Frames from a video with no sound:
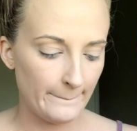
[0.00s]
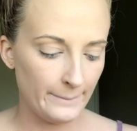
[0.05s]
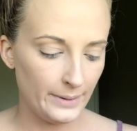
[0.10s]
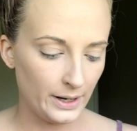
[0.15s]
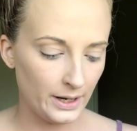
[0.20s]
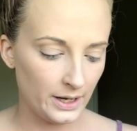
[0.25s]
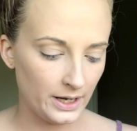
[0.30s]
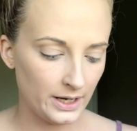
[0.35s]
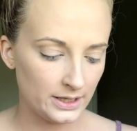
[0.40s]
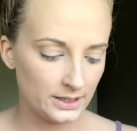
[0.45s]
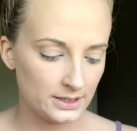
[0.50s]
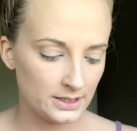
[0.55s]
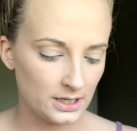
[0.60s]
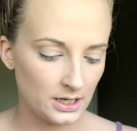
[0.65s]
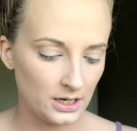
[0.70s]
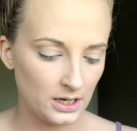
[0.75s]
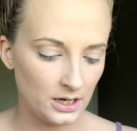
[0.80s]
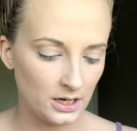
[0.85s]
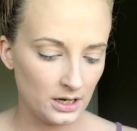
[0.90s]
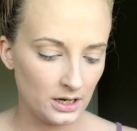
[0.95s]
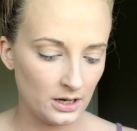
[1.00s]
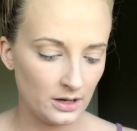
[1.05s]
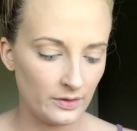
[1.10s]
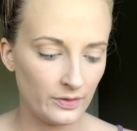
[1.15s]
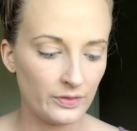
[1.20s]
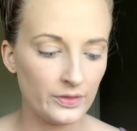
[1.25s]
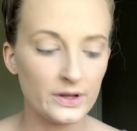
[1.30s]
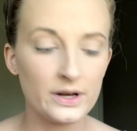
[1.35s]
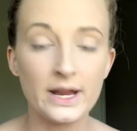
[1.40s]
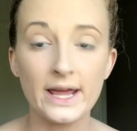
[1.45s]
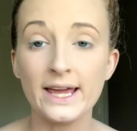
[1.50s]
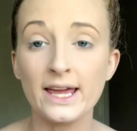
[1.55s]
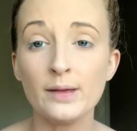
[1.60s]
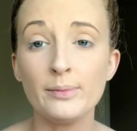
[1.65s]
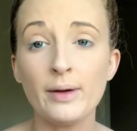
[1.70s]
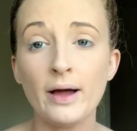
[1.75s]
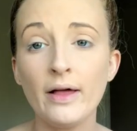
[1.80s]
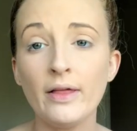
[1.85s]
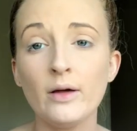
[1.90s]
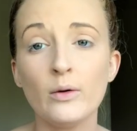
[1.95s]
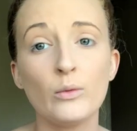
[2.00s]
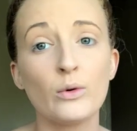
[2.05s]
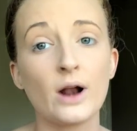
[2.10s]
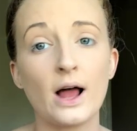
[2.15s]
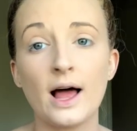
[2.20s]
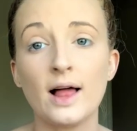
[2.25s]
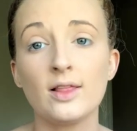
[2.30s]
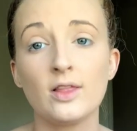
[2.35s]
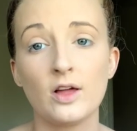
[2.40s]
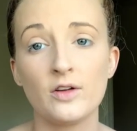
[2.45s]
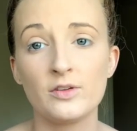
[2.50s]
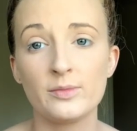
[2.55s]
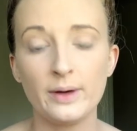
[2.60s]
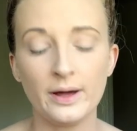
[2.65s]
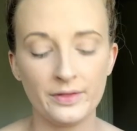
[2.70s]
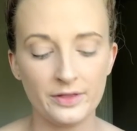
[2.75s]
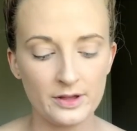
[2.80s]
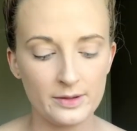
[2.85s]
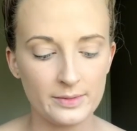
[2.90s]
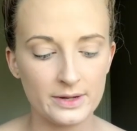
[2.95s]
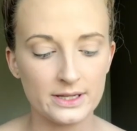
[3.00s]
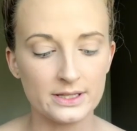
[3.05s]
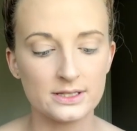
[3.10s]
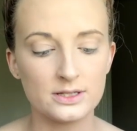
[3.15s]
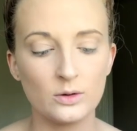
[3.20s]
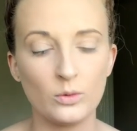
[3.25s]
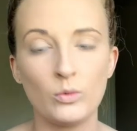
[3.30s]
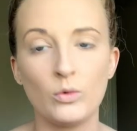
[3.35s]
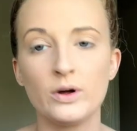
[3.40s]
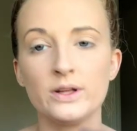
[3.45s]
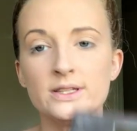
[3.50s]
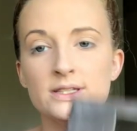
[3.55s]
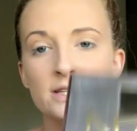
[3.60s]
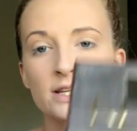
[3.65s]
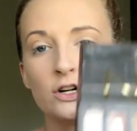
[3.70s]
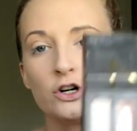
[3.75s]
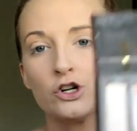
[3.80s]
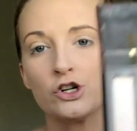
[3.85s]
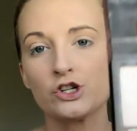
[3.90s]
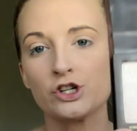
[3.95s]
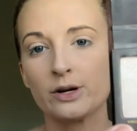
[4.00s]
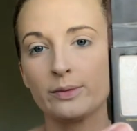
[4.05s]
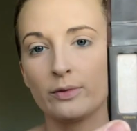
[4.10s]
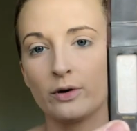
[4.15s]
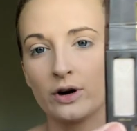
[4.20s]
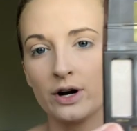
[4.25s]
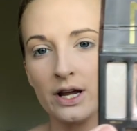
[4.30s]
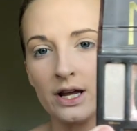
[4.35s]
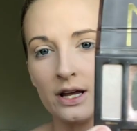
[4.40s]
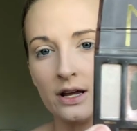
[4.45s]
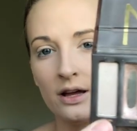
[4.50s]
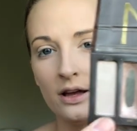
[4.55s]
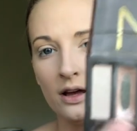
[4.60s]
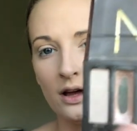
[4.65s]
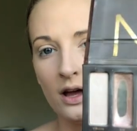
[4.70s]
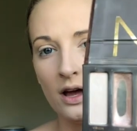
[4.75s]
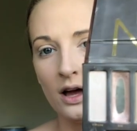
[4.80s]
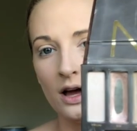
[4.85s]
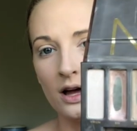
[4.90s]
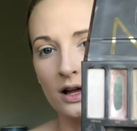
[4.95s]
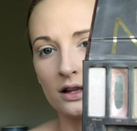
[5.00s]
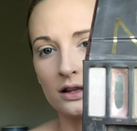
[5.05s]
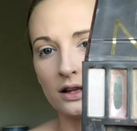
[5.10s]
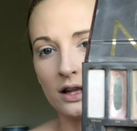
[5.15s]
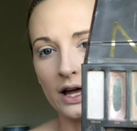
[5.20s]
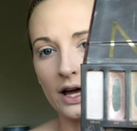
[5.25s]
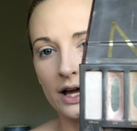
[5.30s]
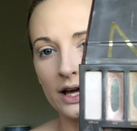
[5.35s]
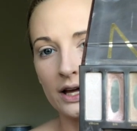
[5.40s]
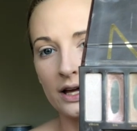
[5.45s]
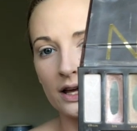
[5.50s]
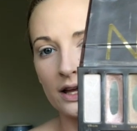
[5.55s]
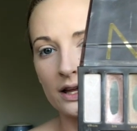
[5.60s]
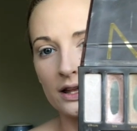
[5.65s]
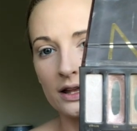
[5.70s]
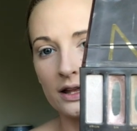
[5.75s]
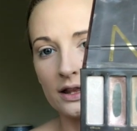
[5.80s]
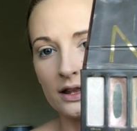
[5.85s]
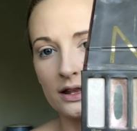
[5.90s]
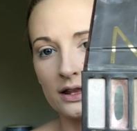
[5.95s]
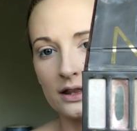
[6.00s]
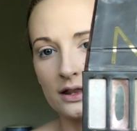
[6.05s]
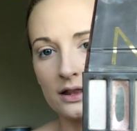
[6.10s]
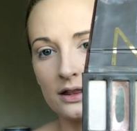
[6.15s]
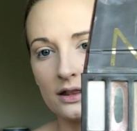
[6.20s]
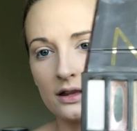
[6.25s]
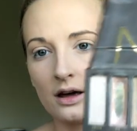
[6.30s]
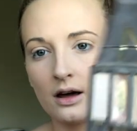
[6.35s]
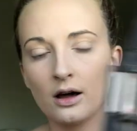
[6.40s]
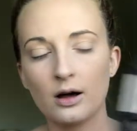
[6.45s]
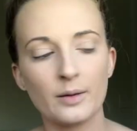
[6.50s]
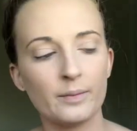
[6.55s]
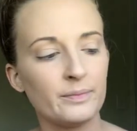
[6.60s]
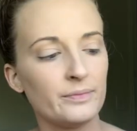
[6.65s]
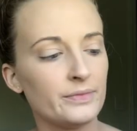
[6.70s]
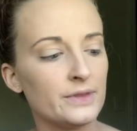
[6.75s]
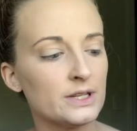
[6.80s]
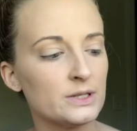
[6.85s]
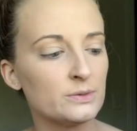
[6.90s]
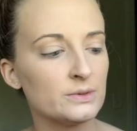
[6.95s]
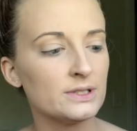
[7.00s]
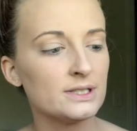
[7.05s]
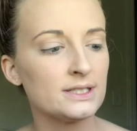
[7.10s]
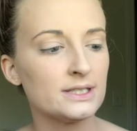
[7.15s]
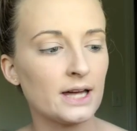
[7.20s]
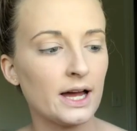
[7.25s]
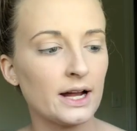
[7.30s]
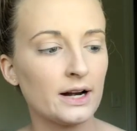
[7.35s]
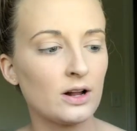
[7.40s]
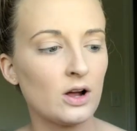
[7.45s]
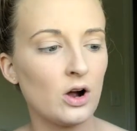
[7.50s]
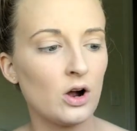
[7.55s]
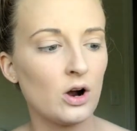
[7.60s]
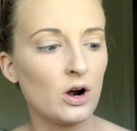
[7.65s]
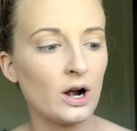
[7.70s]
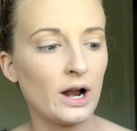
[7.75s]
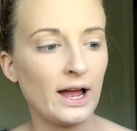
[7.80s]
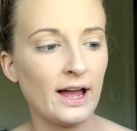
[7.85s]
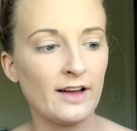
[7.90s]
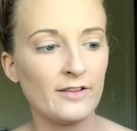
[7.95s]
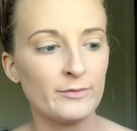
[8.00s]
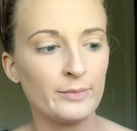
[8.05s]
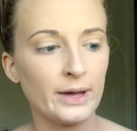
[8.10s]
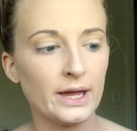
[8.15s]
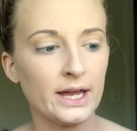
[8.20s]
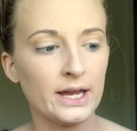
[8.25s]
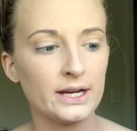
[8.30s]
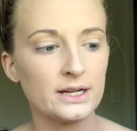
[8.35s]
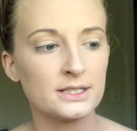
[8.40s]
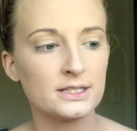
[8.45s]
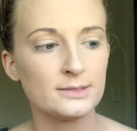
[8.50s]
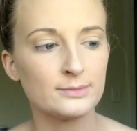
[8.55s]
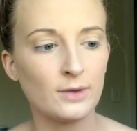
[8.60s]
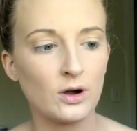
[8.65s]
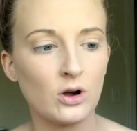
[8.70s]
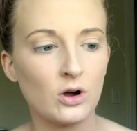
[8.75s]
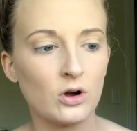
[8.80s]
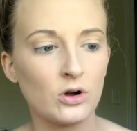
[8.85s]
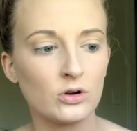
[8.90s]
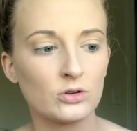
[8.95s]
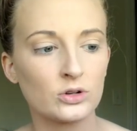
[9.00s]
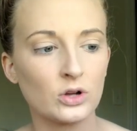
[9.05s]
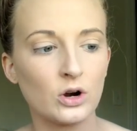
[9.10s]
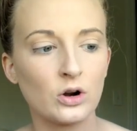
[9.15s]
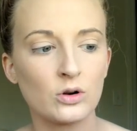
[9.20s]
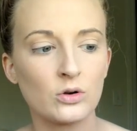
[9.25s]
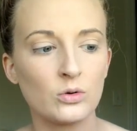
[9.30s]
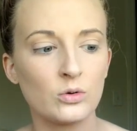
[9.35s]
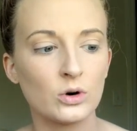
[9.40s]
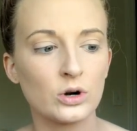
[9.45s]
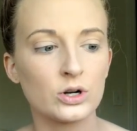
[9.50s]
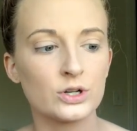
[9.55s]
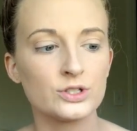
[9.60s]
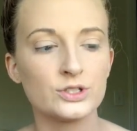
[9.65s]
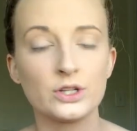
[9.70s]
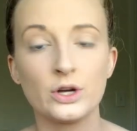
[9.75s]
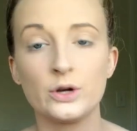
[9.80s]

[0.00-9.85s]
But the Naked palette, what I love about them is the ones that are shimmery, like This one's Sidecar, Half Baked, Smog, Dark Horse,